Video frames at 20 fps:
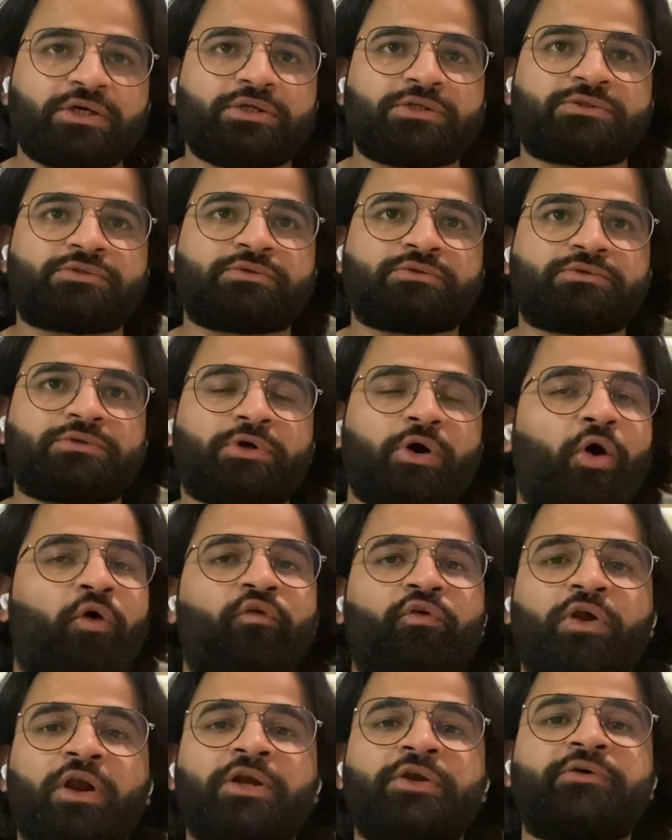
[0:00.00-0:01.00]
So the
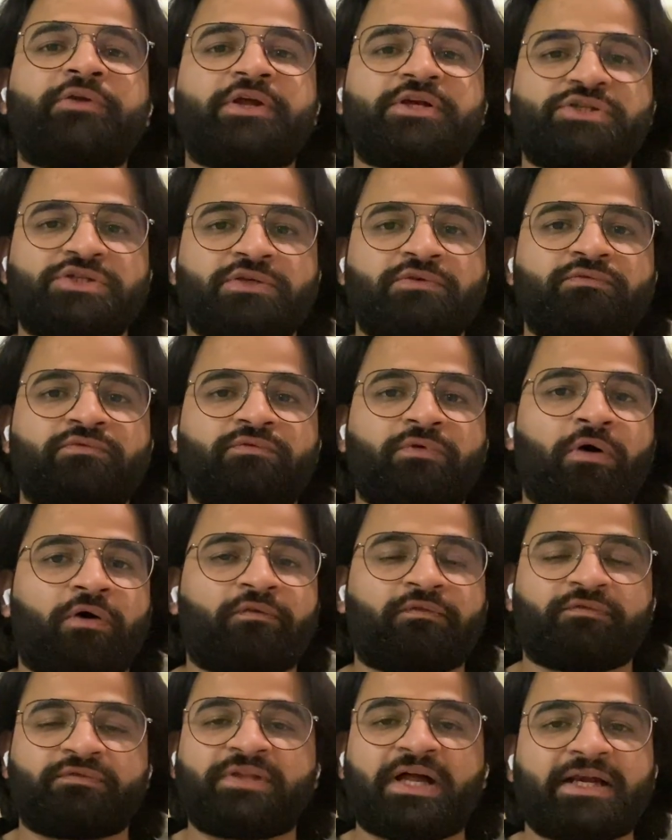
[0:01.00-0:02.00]
overall duration
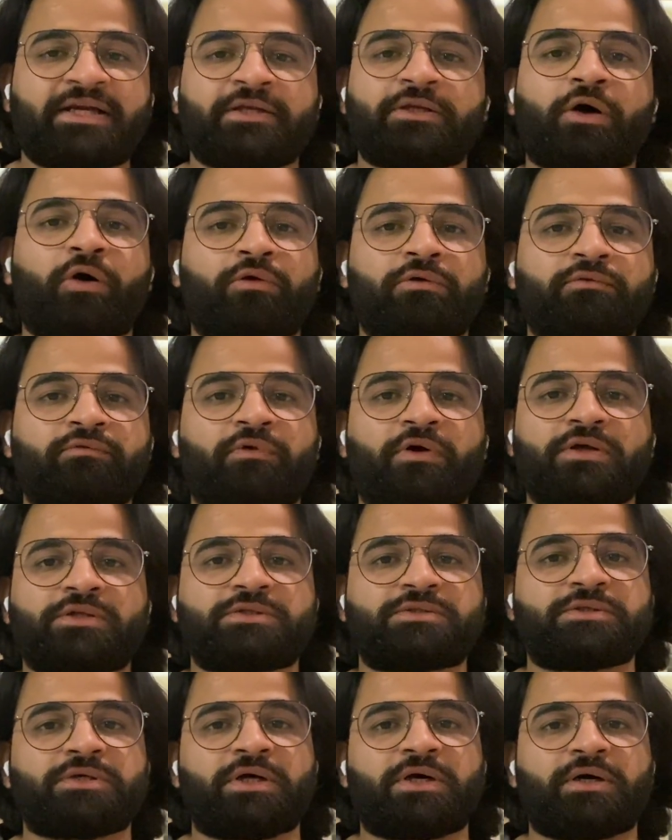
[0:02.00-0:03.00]
of that round was